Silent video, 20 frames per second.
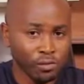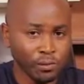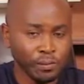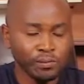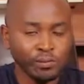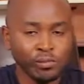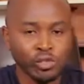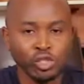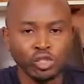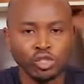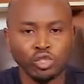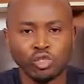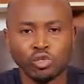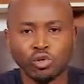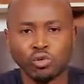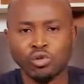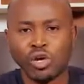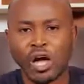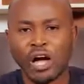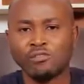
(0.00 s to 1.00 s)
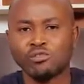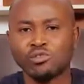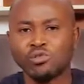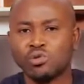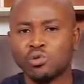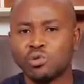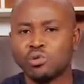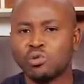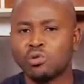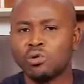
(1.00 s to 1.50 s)
So you have to
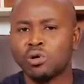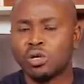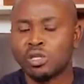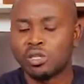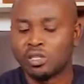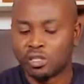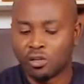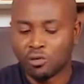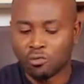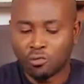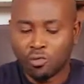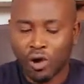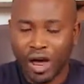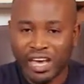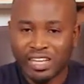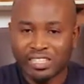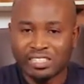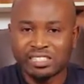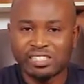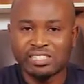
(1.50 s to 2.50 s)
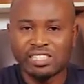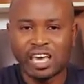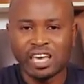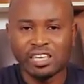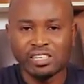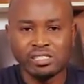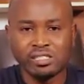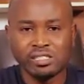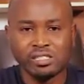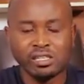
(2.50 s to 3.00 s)
know the right
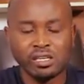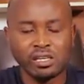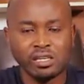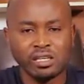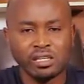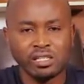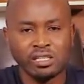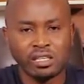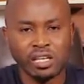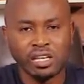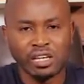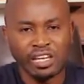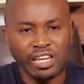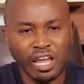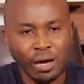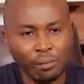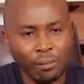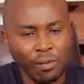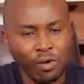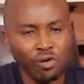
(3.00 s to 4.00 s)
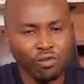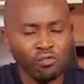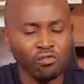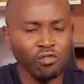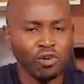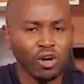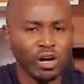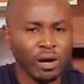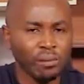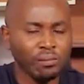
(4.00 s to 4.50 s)
tense, the number of
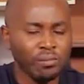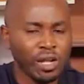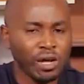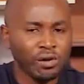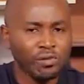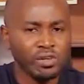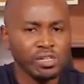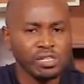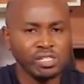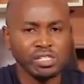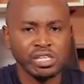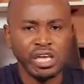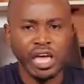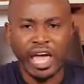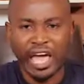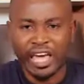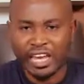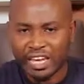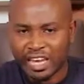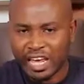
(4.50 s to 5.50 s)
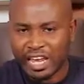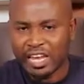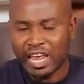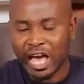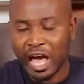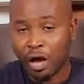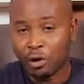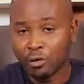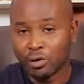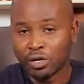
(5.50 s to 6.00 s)
vocabularies, and then
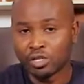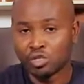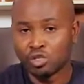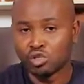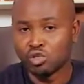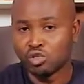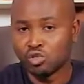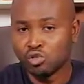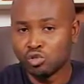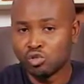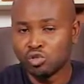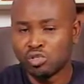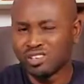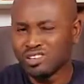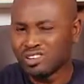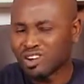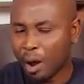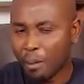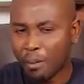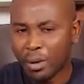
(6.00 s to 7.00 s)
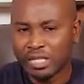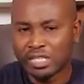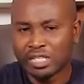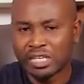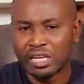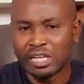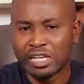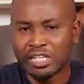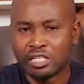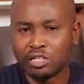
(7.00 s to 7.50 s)
how it is used
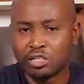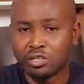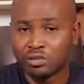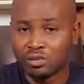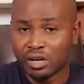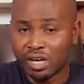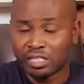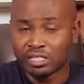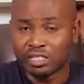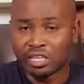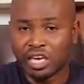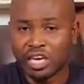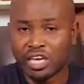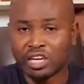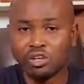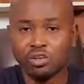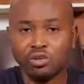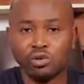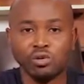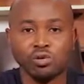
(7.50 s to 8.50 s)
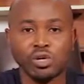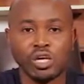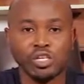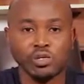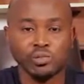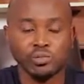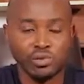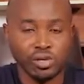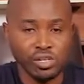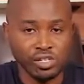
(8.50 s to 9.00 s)
grammatically correct in your
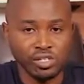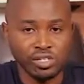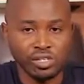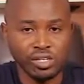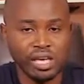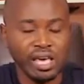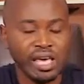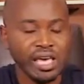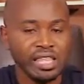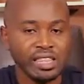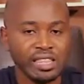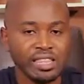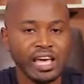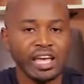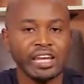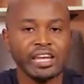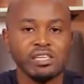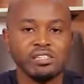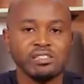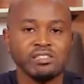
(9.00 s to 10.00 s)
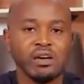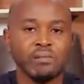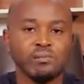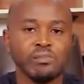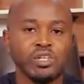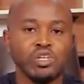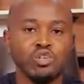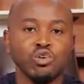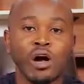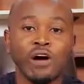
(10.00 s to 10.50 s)
expression. That is
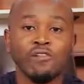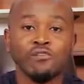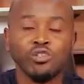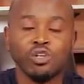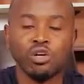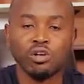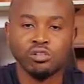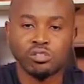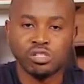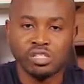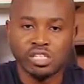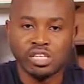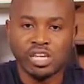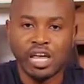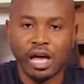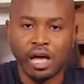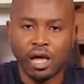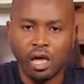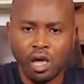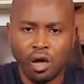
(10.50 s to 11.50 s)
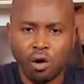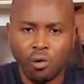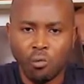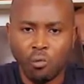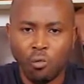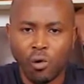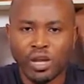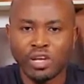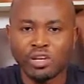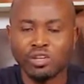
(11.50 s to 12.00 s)
something you have to consider
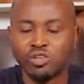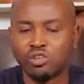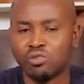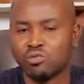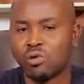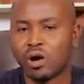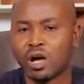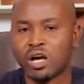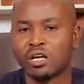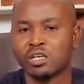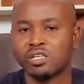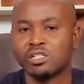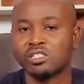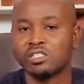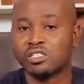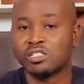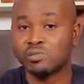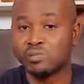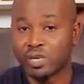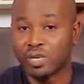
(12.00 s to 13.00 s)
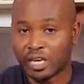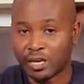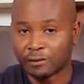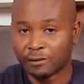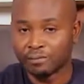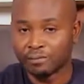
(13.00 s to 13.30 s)
when you are speaking.